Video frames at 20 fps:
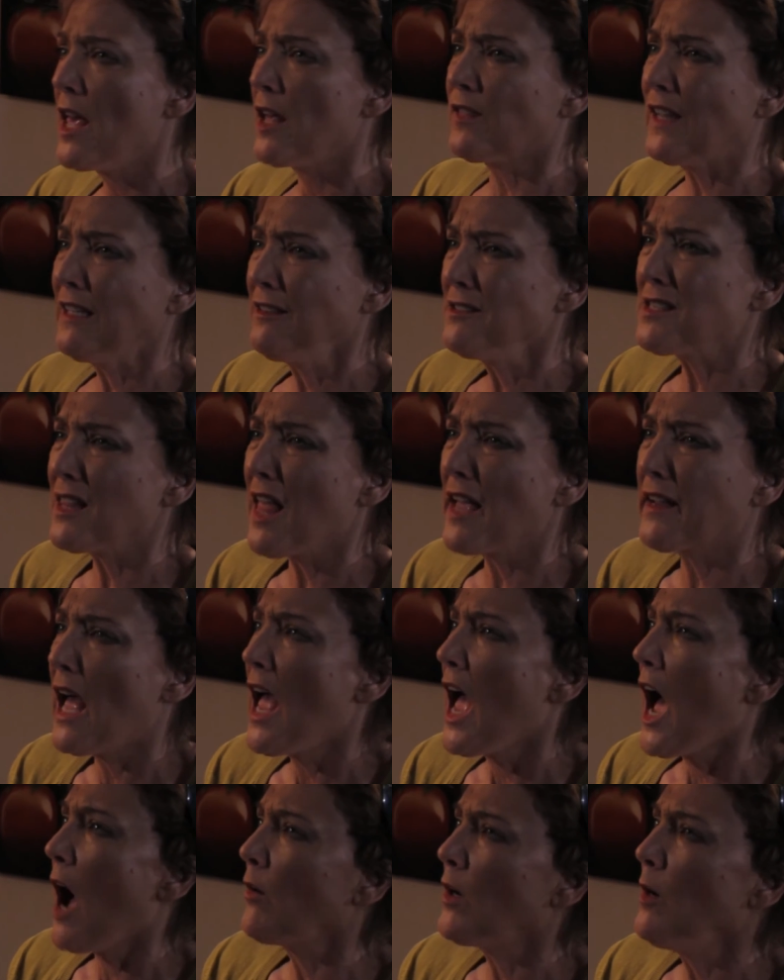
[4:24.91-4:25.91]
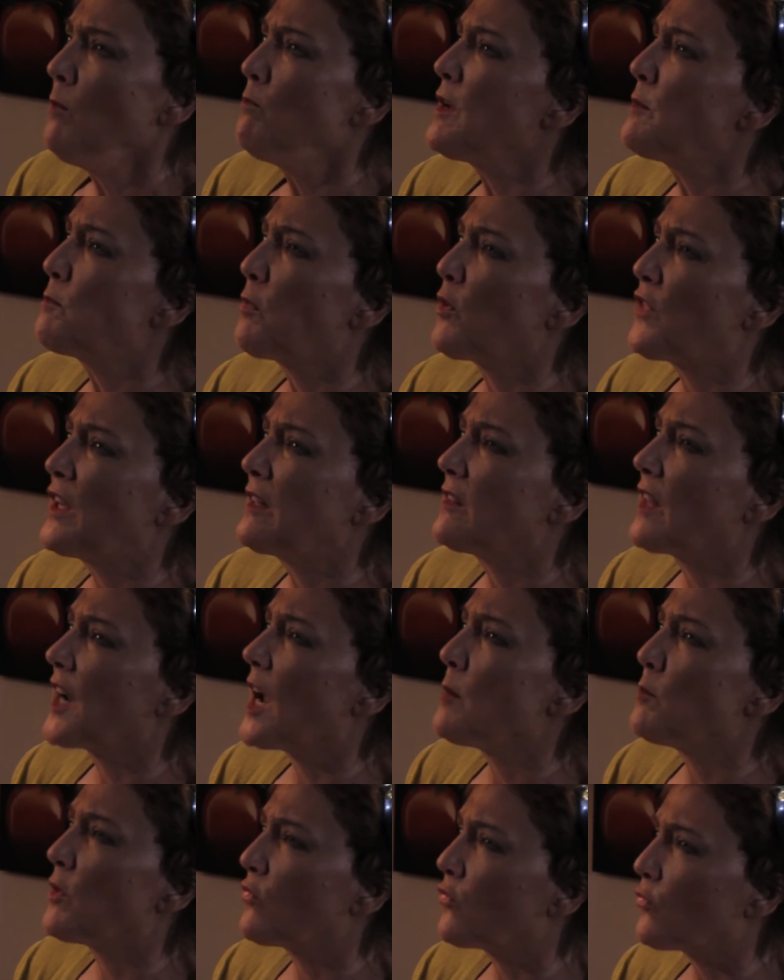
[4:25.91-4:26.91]
Things like how come people think that
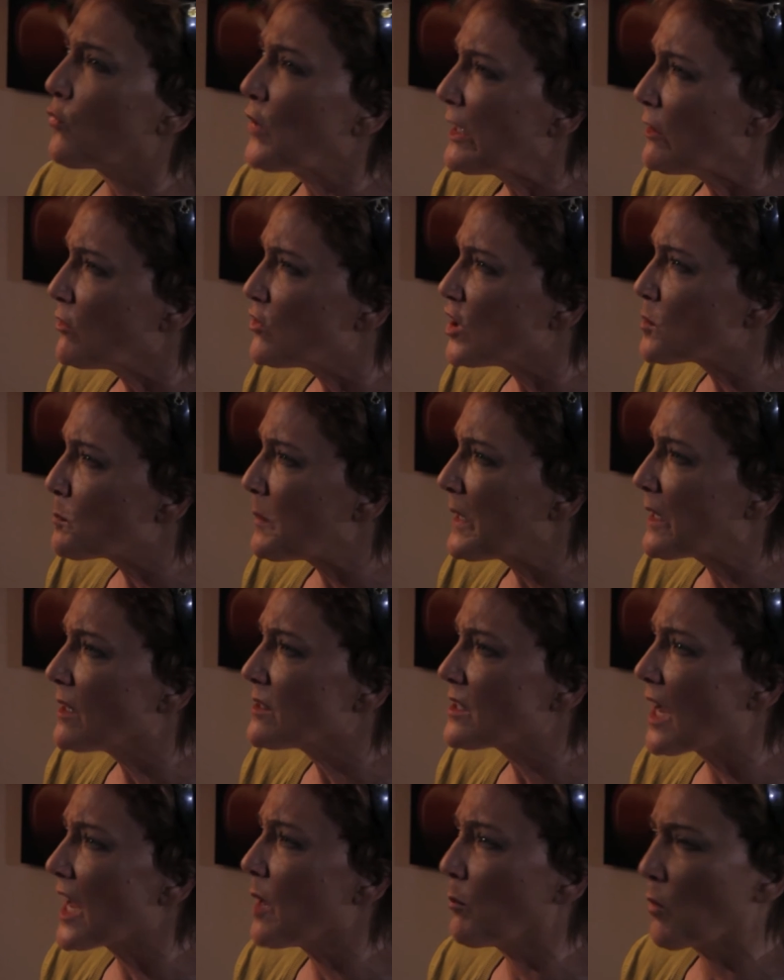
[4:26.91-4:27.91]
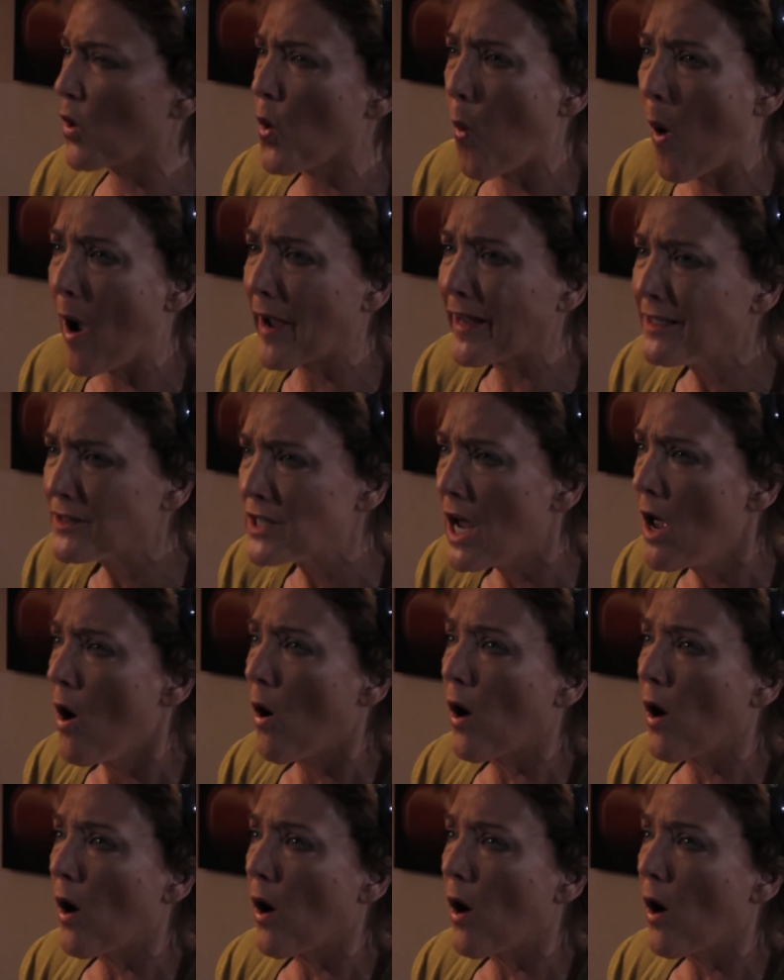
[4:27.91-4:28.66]
I'm a freak just because I am quiet?